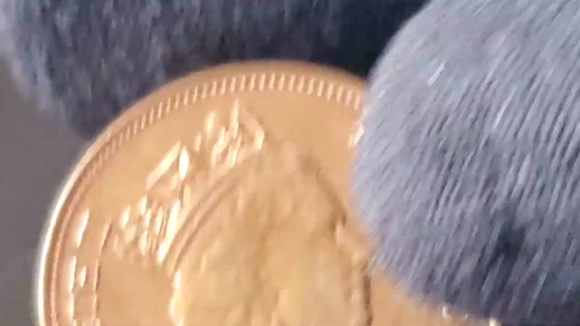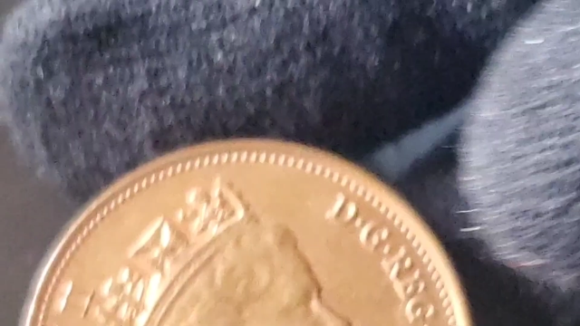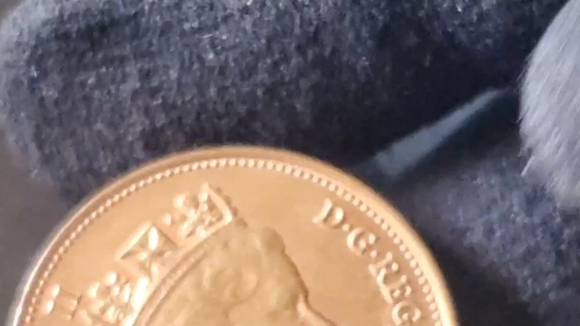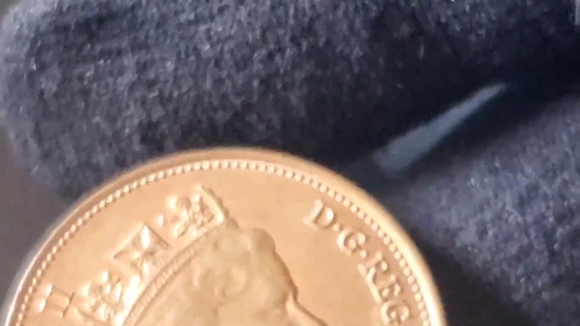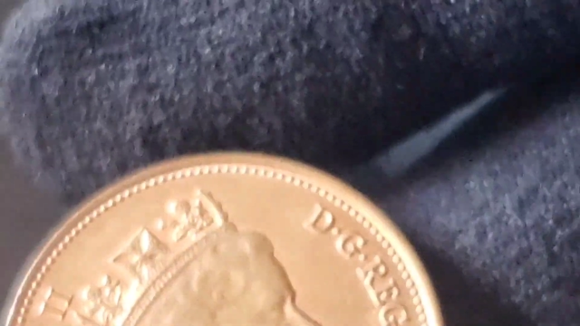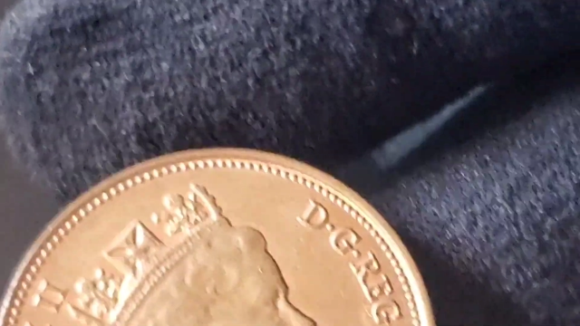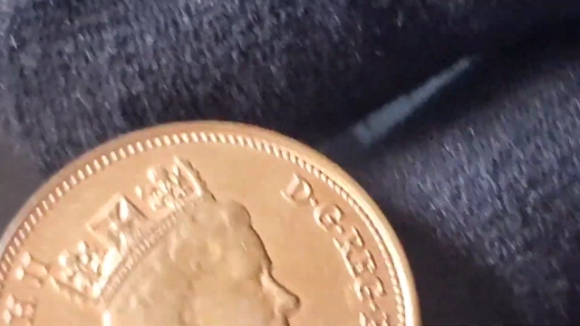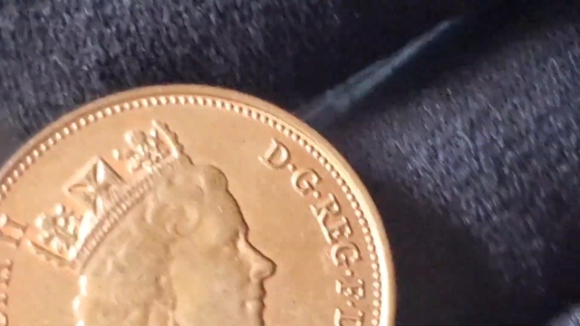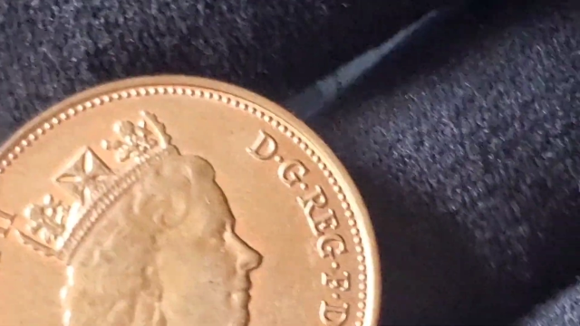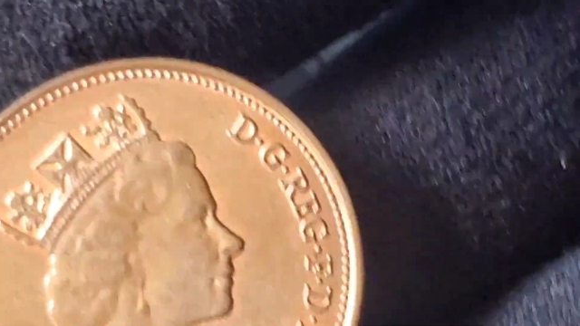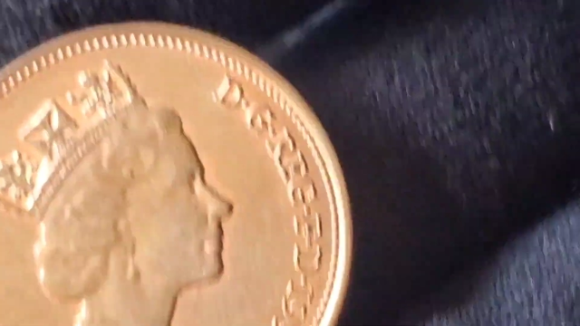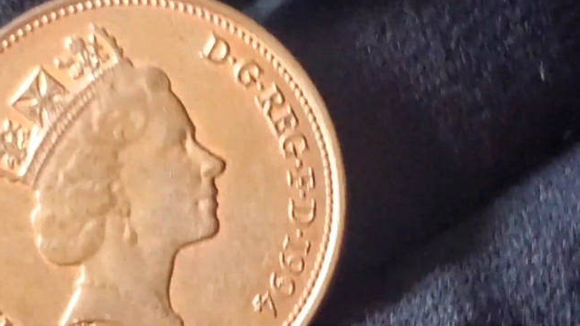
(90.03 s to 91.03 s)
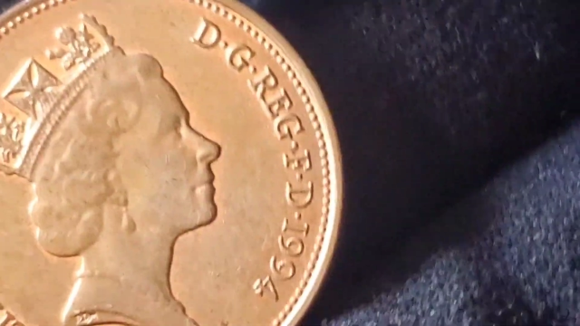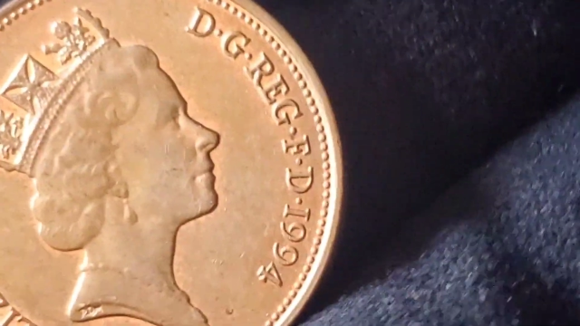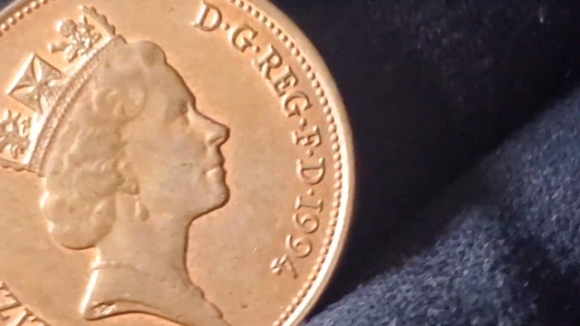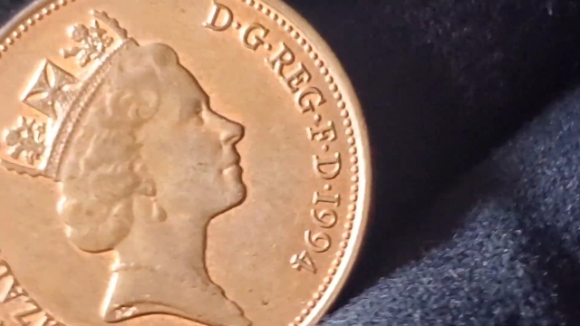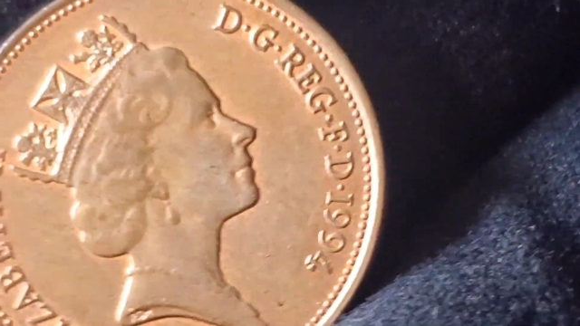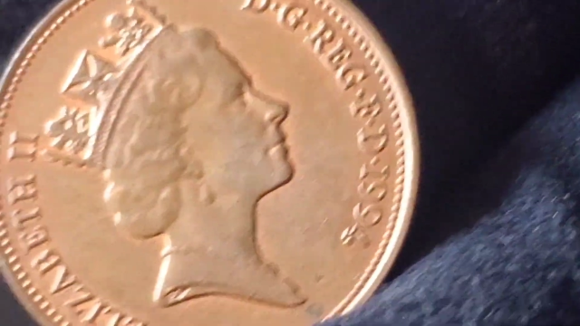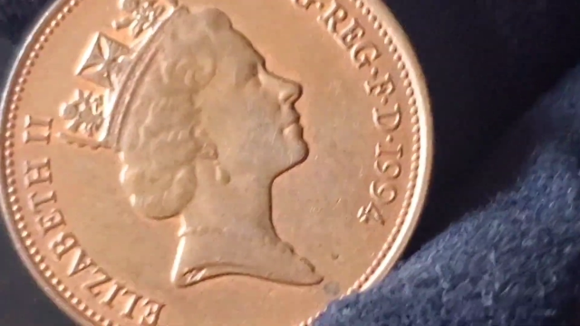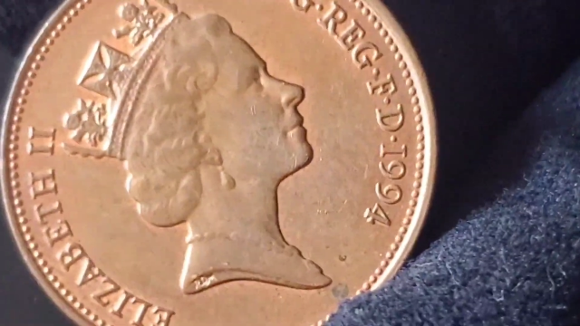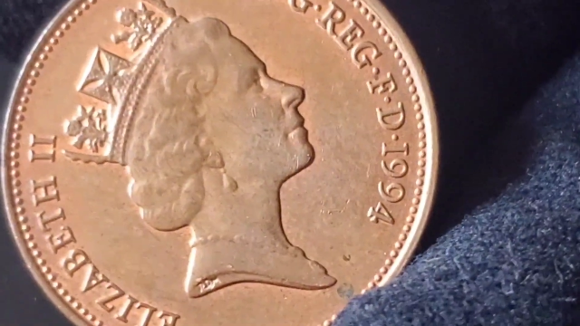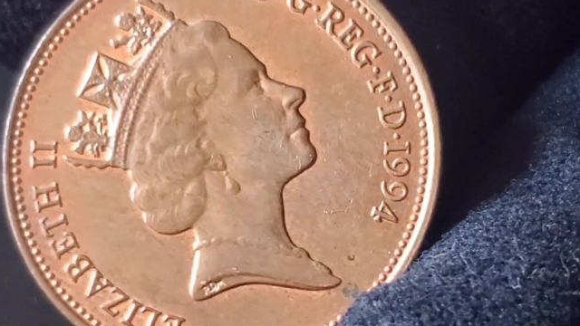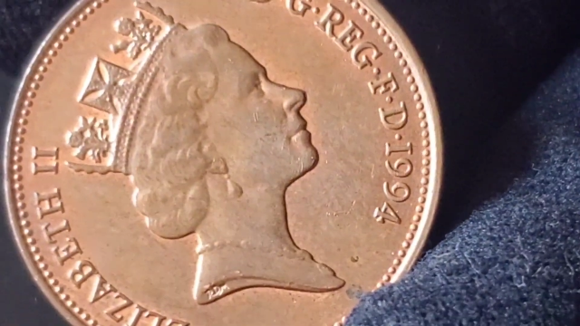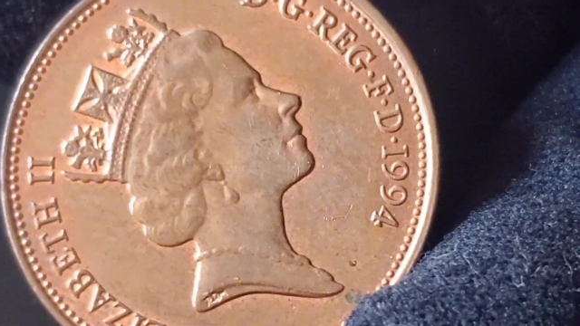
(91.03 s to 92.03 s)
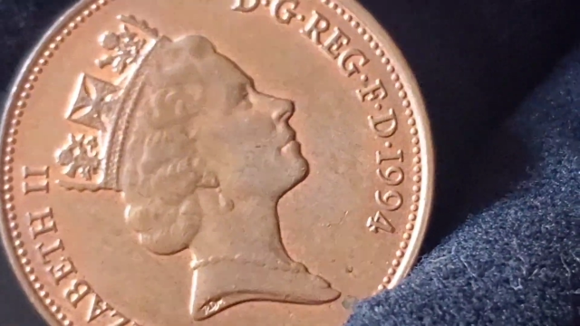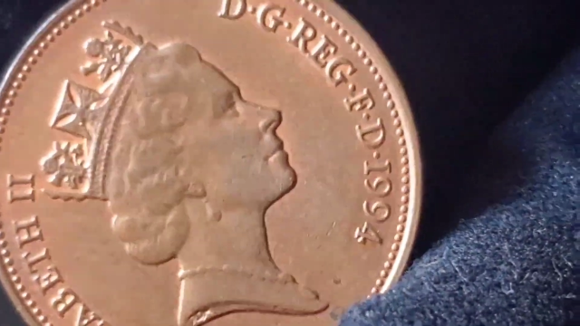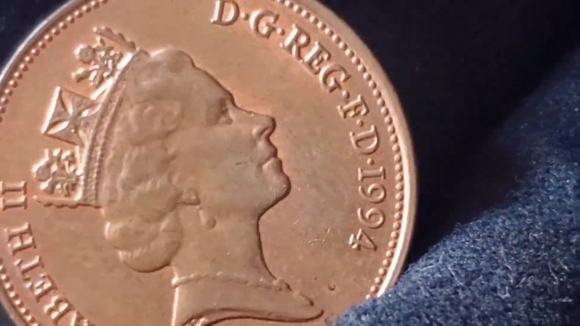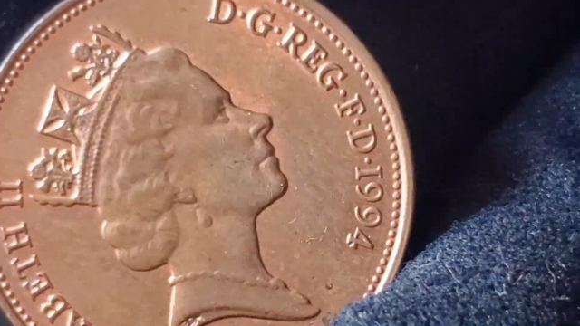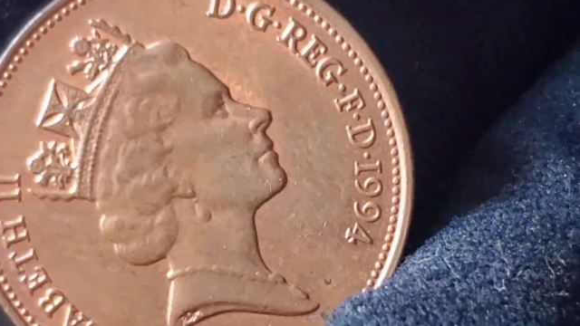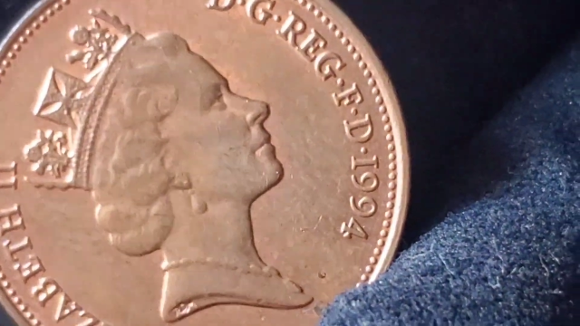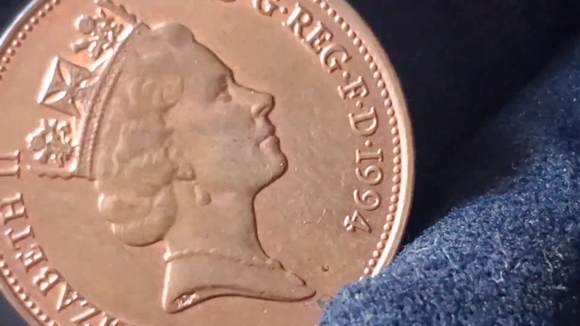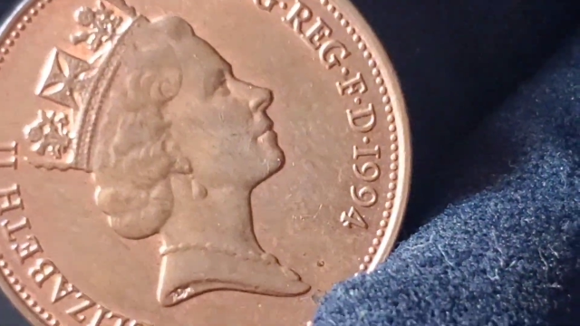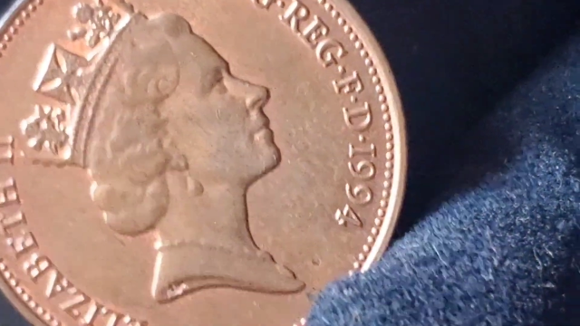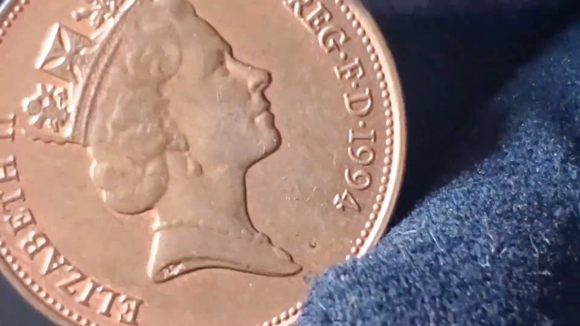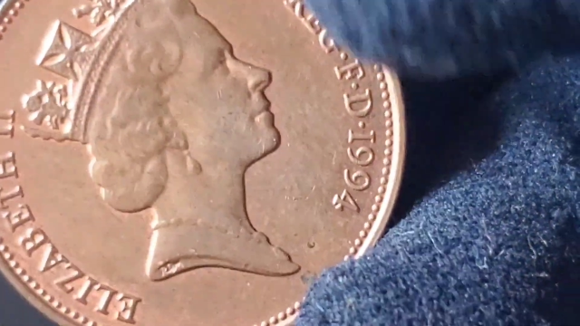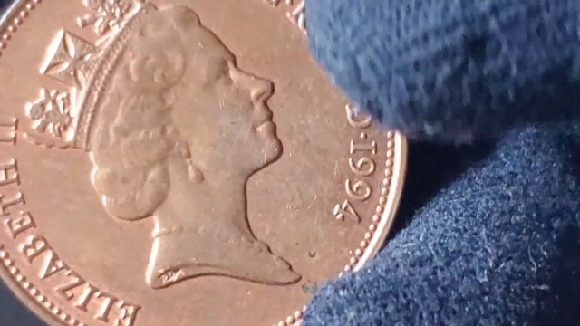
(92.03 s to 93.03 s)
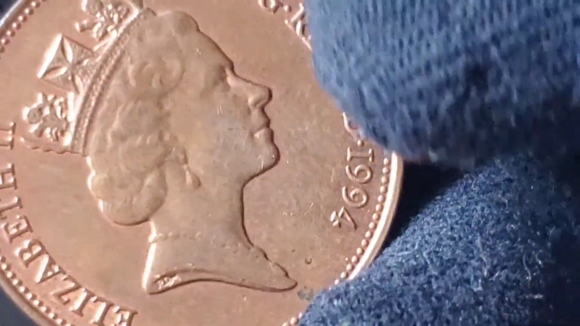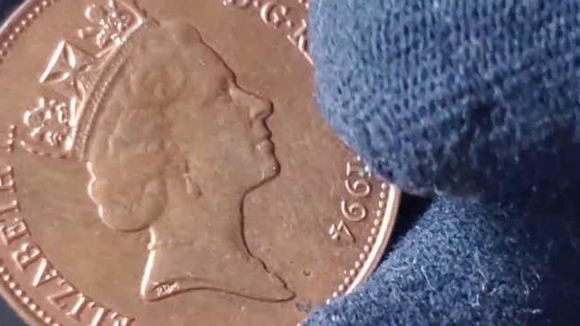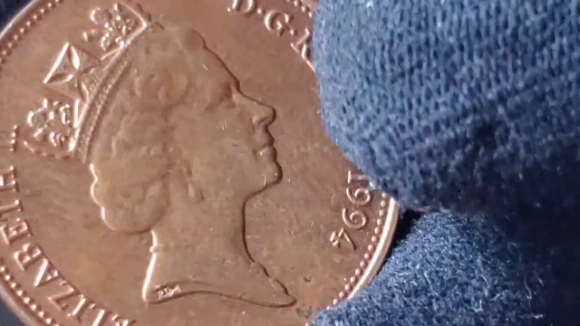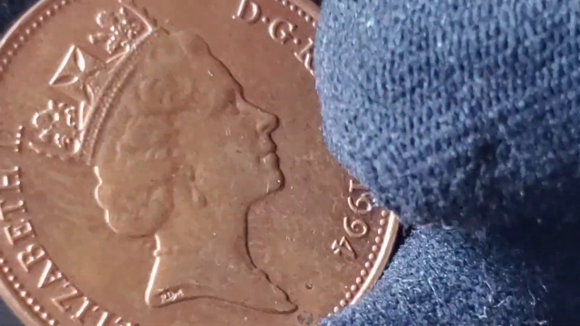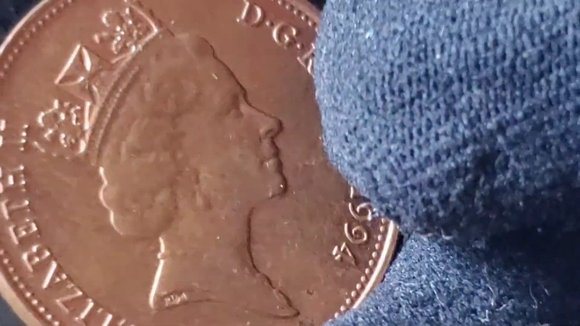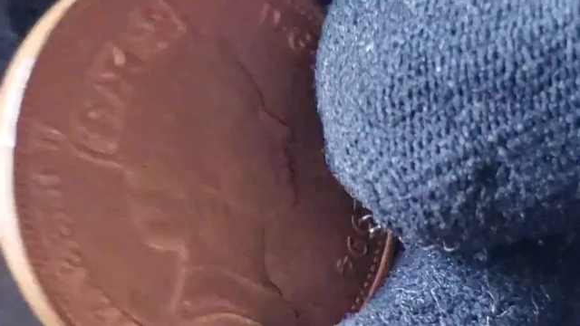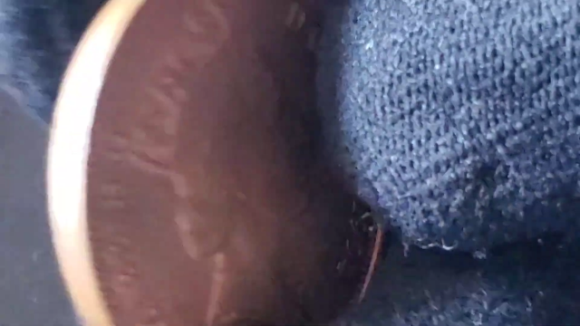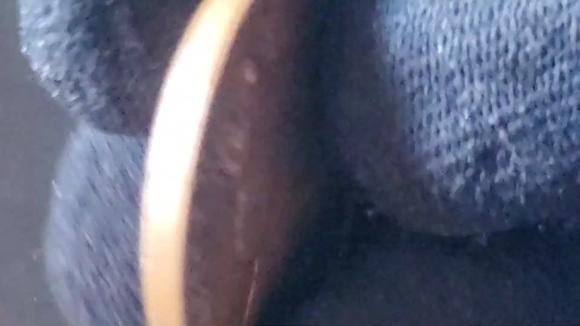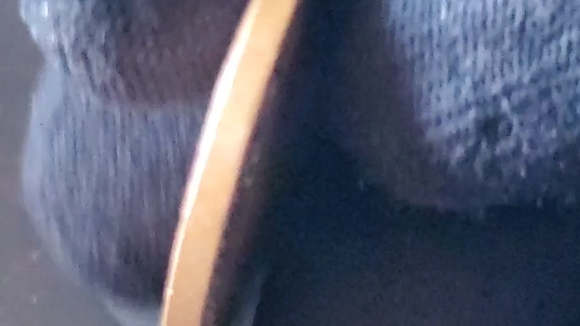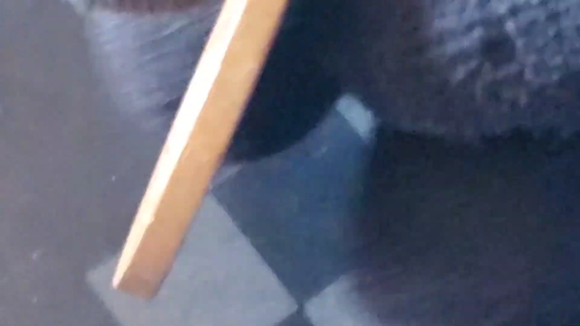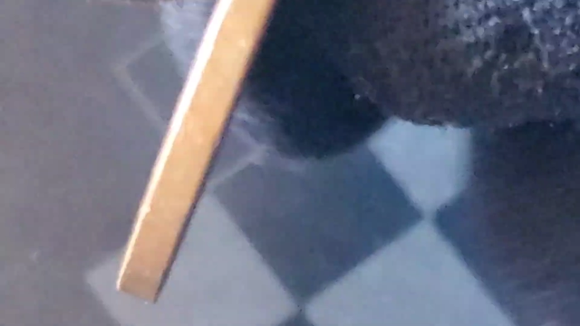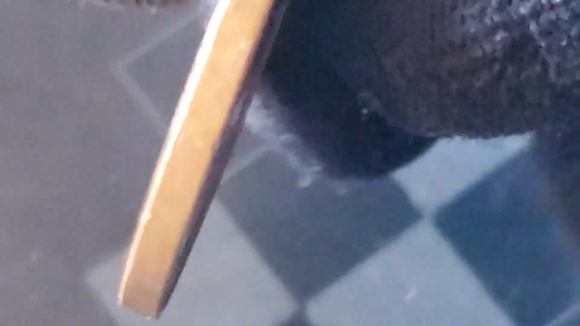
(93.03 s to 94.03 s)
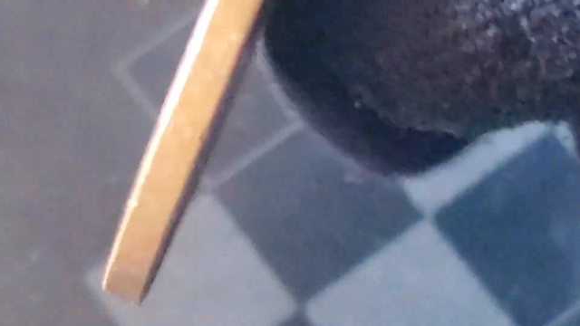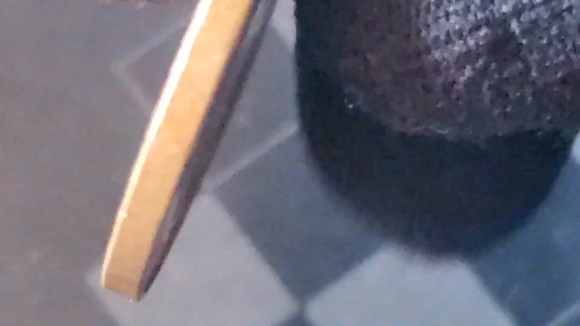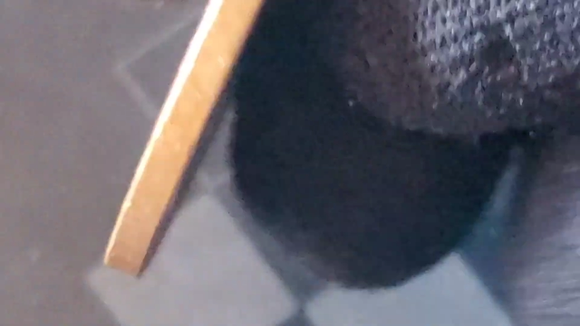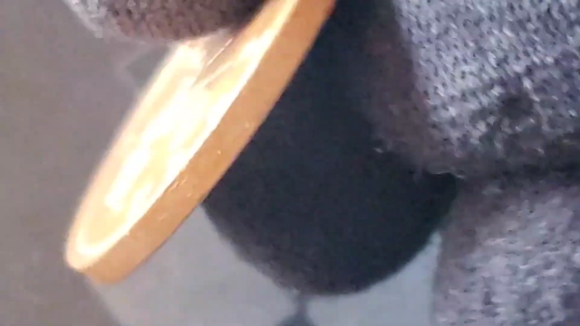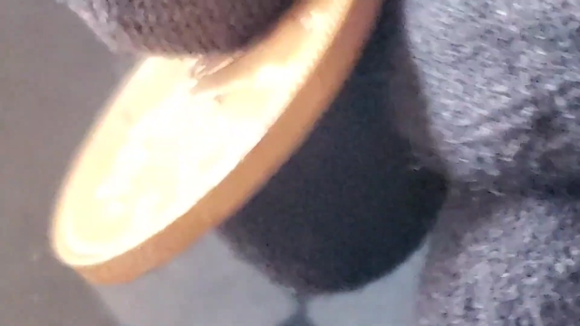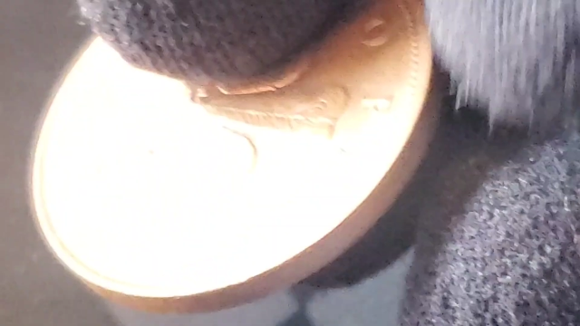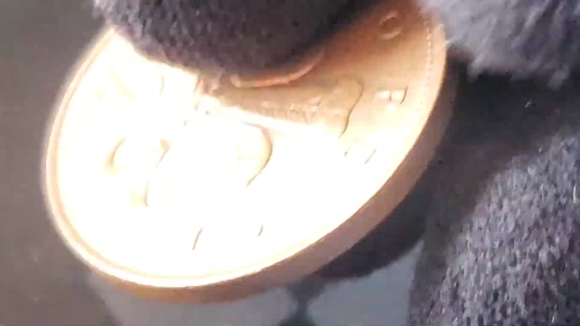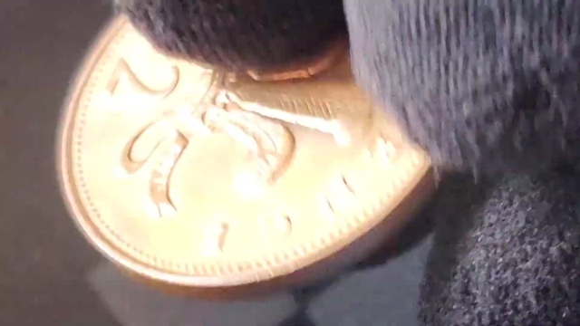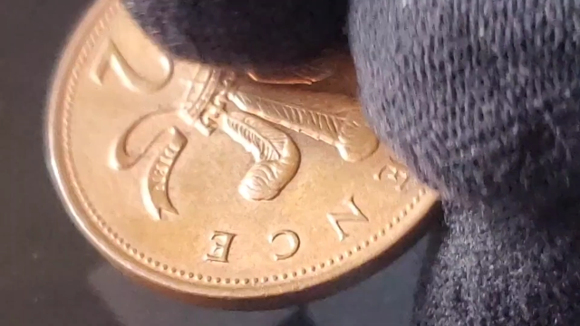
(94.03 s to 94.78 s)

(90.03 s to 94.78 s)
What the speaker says: No face is visible, so there are no lips to read.